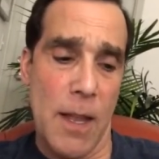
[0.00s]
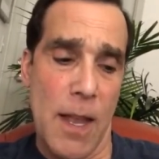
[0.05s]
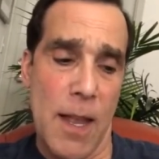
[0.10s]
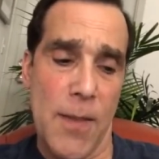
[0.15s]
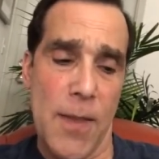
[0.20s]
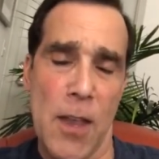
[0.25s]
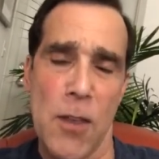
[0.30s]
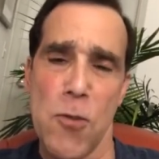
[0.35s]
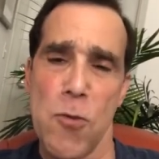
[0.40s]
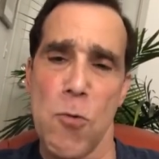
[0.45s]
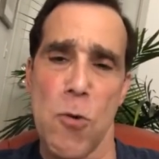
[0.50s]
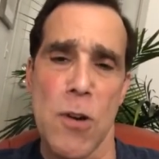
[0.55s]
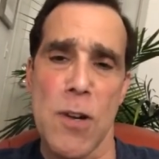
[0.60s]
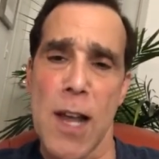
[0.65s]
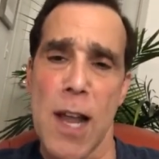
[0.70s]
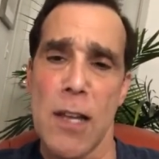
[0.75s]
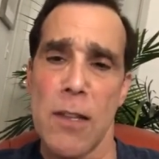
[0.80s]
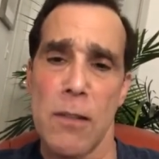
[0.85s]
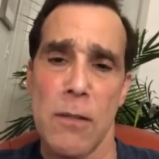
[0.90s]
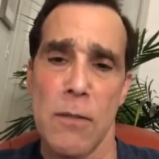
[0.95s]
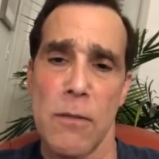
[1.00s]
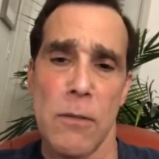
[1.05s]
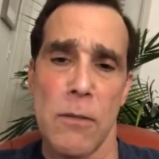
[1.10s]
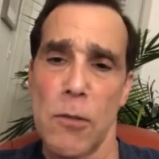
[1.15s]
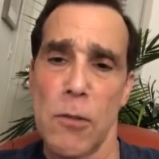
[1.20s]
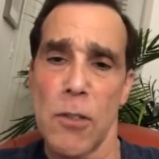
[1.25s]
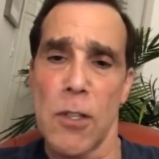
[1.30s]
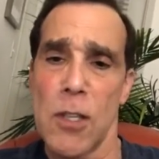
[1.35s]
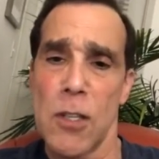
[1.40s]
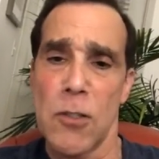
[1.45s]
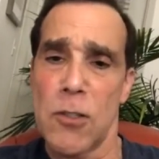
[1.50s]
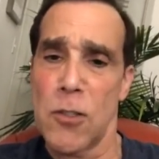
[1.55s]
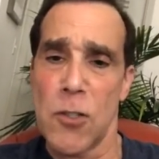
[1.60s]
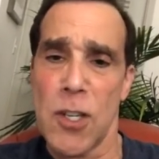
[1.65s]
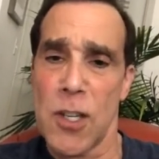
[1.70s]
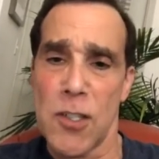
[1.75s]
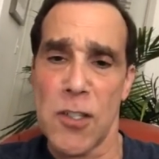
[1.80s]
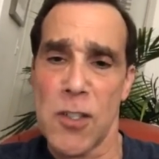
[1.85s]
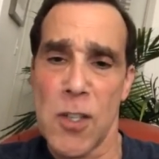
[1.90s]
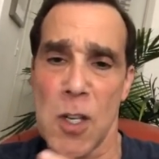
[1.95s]
and that you are not looking to
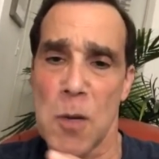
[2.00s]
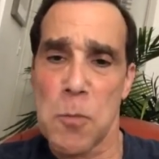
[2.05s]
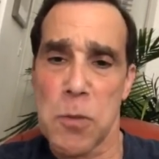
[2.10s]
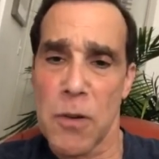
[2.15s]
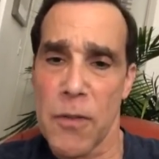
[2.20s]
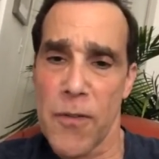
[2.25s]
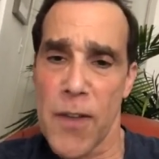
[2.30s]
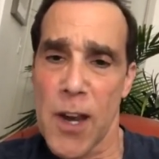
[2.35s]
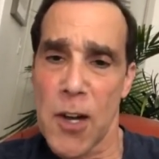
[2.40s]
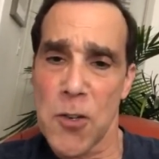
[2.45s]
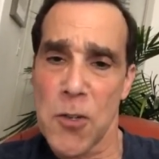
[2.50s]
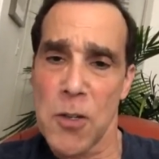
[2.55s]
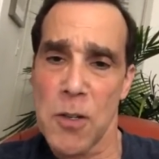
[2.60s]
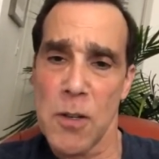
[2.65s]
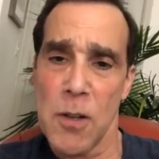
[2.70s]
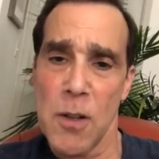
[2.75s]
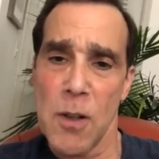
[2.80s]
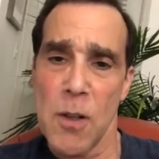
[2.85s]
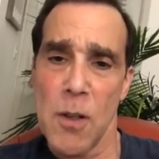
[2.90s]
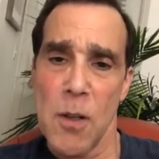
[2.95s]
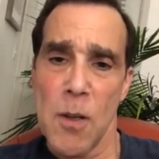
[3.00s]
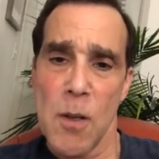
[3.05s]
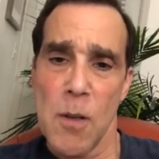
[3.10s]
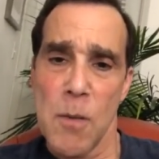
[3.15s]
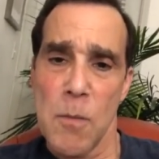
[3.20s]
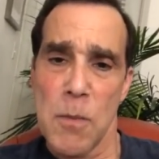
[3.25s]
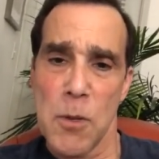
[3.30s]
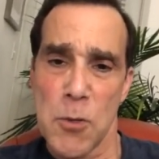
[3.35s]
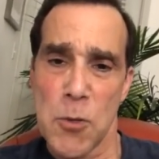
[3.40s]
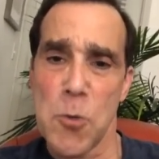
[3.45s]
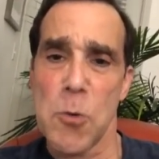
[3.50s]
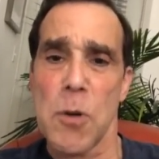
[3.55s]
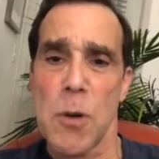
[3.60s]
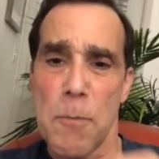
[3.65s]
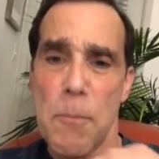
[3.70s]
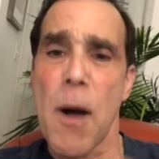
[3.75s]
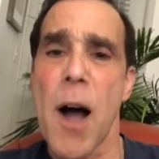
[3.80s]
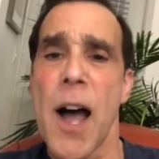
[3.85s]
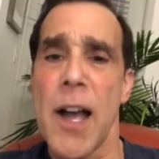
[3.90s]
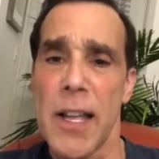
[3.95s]
just seek perfection, but you are
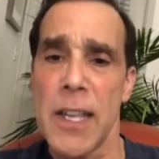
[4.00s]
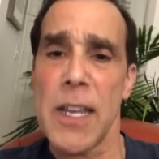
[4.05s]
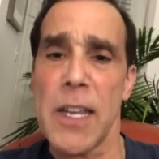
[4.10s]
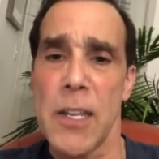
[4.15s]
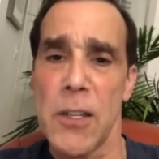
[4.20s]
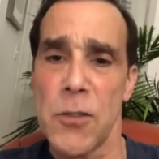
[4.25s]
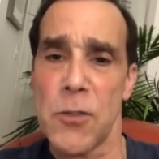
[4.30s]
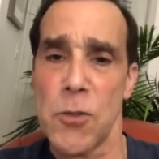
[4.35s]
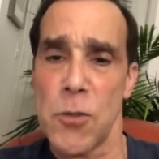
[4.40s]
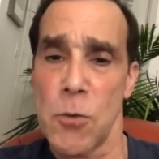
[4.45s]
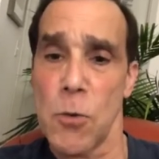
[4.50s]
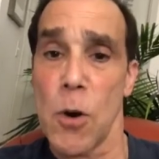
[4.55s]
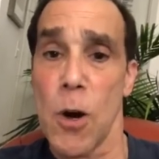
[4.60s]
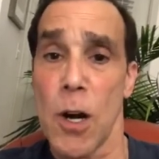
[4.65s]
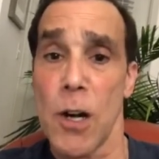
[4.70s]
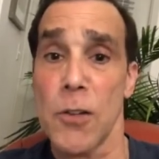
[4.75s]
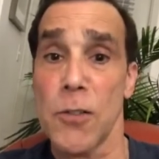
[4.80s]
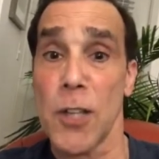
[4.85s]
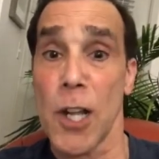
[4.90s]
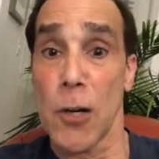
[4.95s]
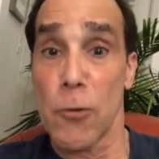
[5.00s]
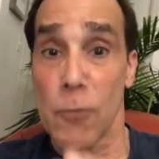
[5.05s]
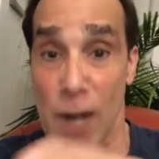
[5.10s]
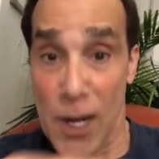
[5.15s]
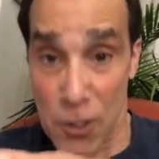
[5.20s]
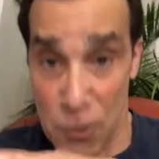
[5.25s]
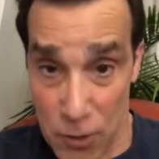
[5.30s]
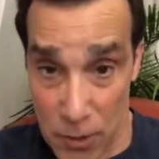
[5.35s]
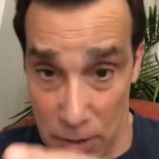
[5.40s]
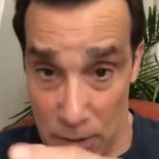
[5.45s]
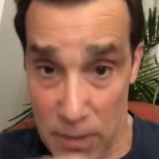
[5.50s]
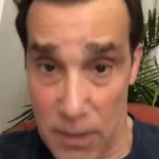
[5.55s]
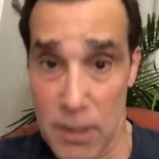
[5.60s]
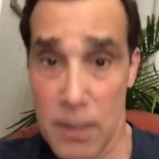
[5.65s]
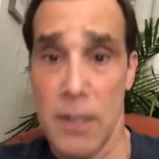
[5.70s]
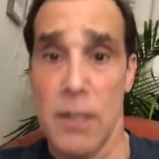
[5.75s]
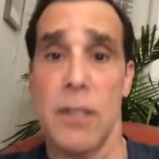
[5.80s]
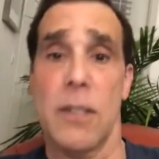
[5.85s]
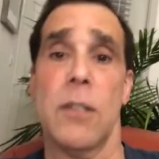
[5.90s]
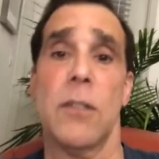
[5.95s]
buying into our direction
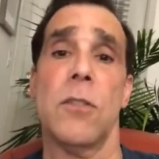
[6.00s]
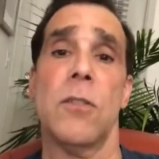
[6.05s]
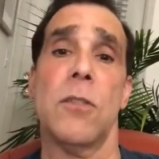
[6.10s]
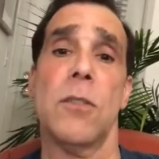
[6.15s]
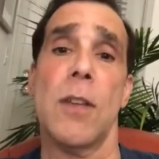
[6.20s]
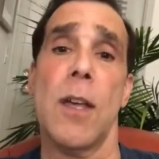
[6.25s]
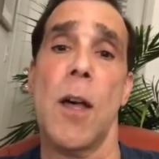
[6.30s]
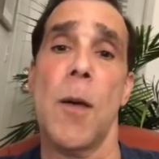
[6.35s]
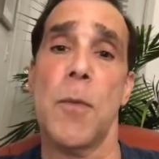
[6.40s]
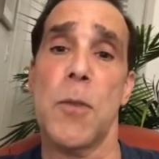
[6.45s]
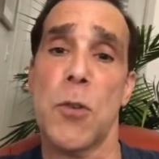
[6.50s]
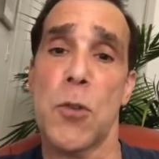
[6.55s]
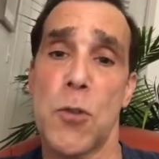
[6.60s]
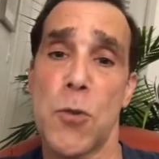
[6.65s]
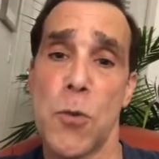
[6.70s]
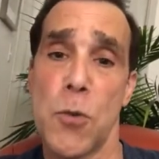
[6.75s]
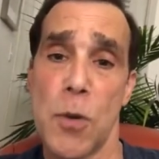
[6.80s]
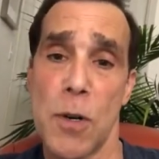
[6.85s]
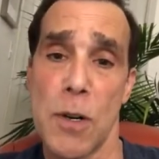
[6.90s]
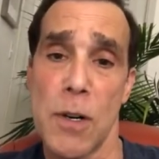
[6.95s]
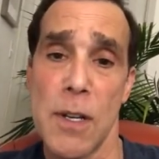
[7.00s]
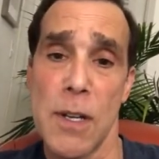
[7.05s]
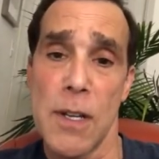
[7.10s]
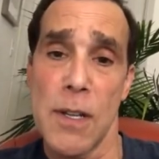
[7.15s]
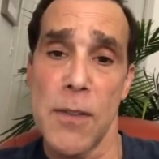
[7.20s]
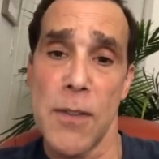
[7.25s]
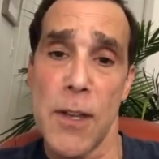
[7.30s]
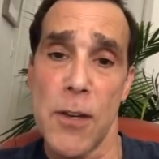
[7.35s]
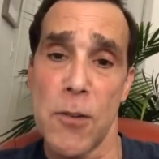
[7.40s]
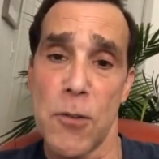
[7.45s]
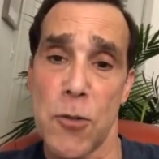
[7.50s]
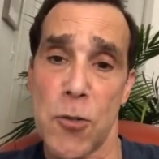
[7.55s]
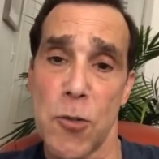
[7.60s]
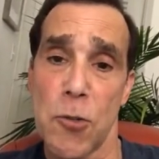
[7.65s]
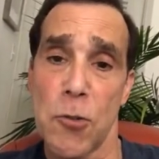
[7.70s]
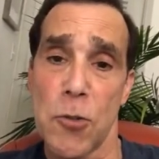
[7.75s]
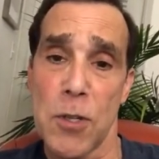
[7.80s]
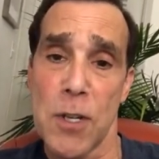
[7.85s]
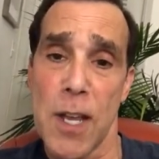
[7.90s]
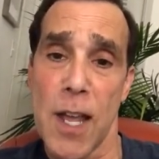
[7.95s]
to help ensure that your
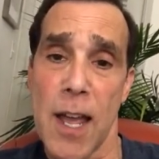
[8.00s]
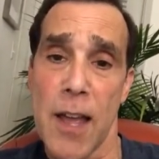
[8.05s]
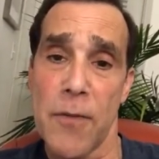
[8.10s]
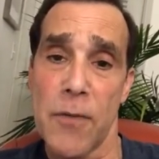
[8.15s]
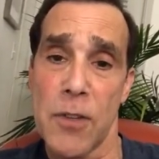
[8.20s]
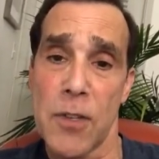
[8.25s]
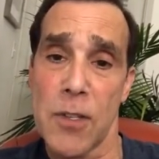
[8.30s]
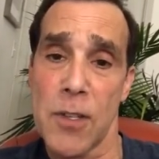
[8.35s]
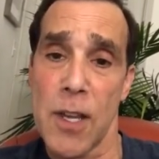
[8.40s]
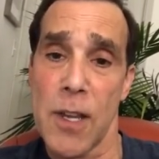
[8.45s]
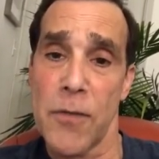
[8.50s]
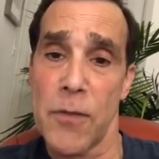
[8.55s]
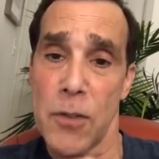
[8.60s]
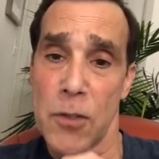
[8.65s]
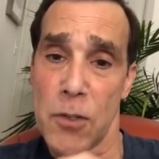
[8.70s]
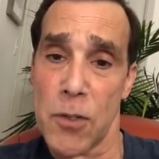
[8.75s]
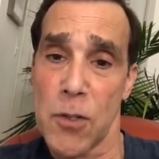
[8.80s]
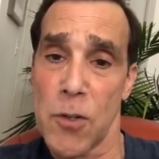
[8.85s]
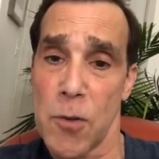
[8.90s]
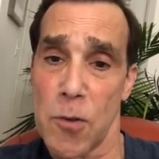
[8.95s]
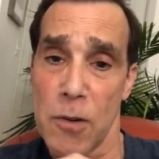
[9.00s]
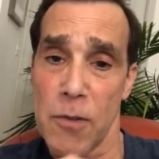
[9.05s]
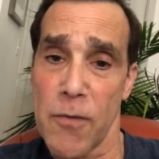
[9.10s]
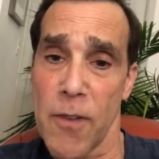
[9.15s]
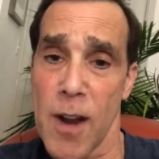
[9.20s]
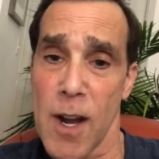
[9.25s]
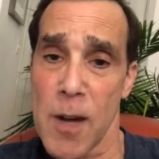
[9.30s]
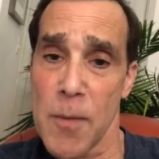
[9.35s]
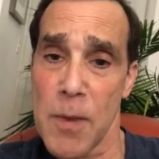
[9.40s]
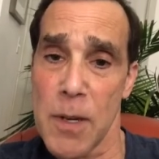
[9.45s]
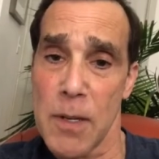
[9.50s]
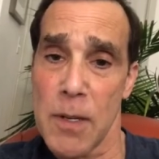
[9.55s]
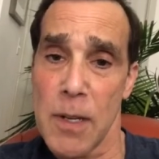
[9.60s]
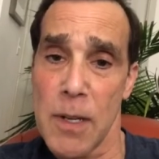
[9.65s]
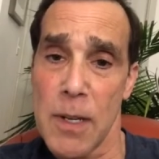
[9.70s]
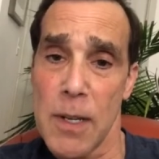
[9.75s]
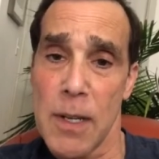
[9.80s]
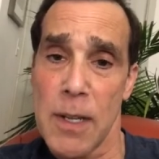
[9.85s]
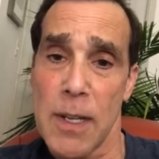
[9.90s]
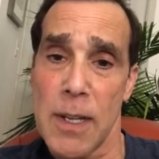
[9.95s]
children have a safe and secure environment
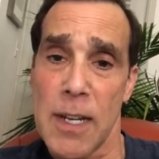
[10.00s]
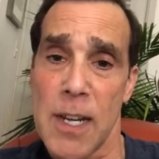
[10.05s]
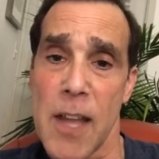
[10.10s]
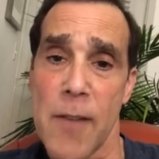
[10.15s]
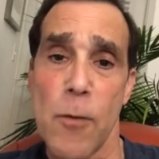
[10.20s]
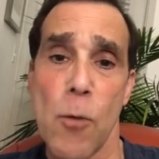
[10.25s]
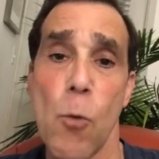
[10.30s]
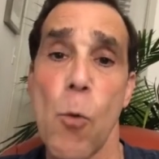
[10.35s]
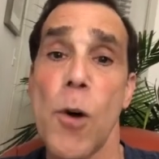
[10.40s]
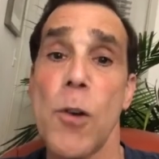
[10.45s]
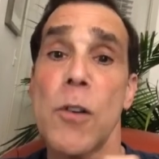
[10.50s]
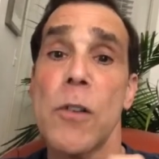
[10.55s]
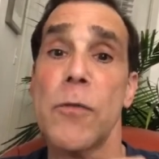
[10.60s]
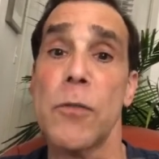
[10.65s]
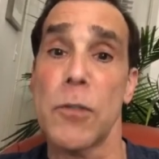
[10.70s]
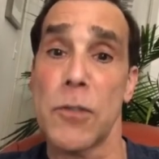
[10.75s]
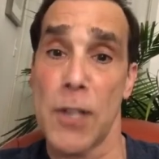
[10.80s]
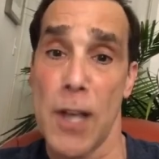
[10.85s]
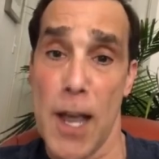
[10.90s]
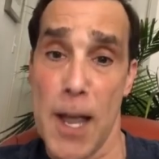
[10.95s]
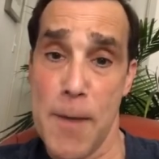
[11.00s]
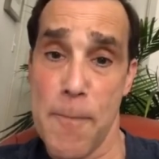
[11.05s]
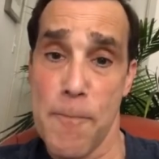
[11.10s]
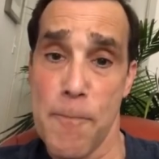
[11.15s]
and have a wonderful time.